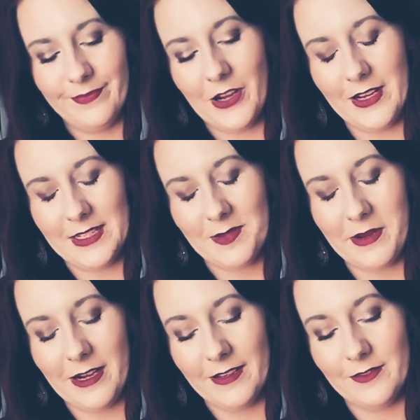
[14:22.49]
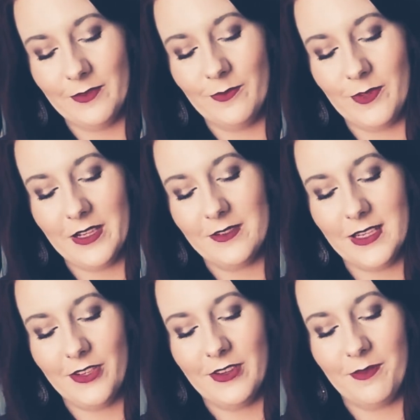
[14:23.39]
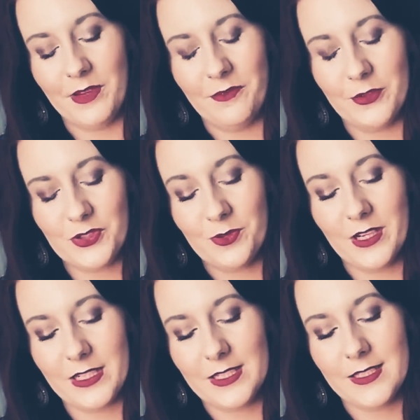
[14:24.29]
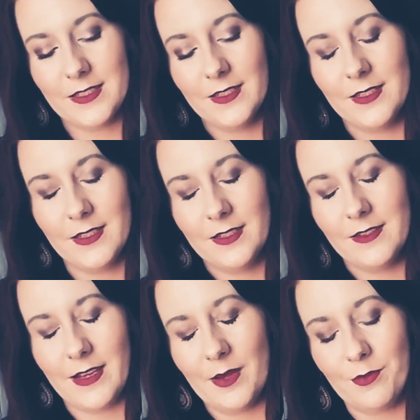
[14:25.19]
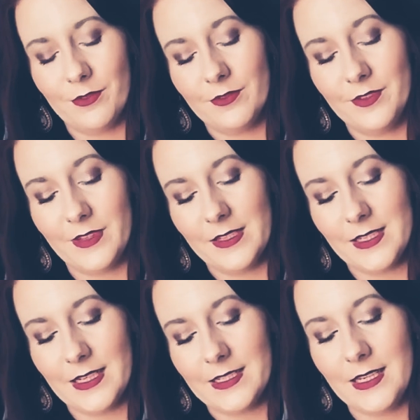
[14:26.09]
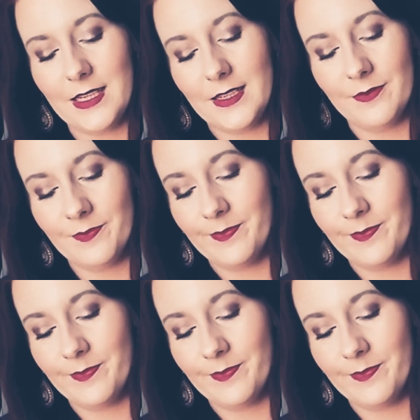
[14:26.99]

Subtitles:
Alright, Spirit. What else can you get me for Taurus? April 2019.